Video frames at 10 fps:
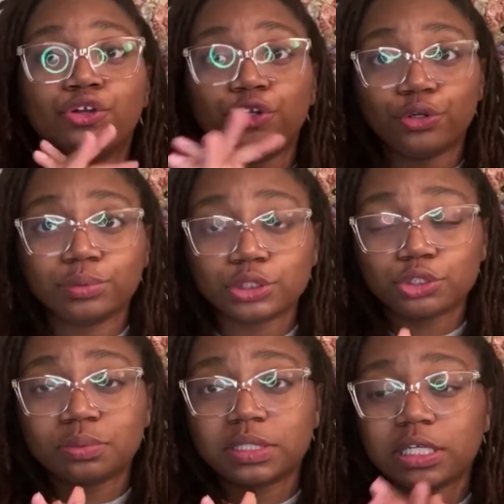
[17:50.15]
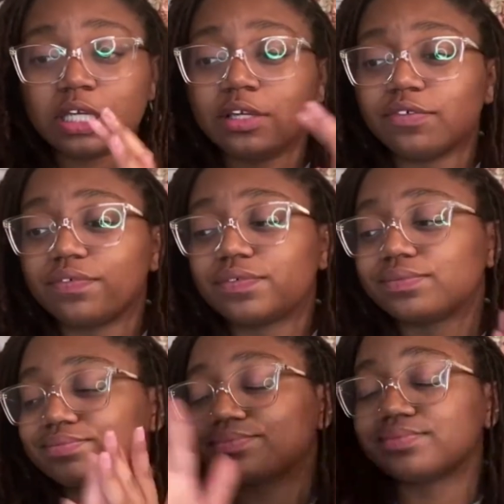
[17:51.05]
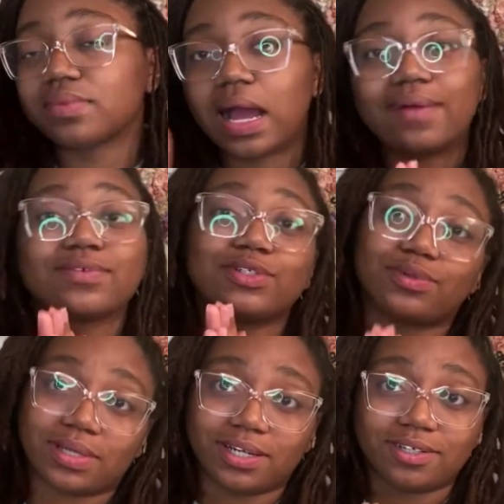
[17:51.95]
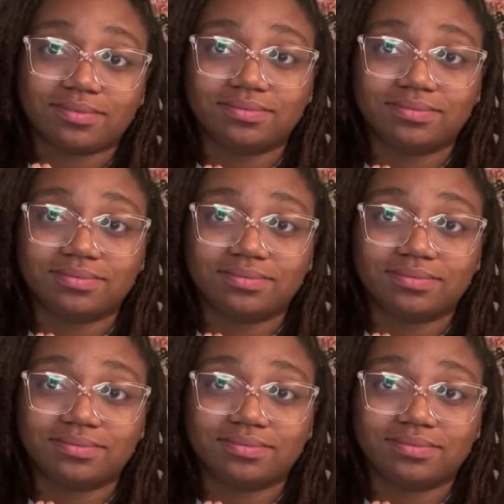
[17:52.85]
Do what you believe. I really don't care.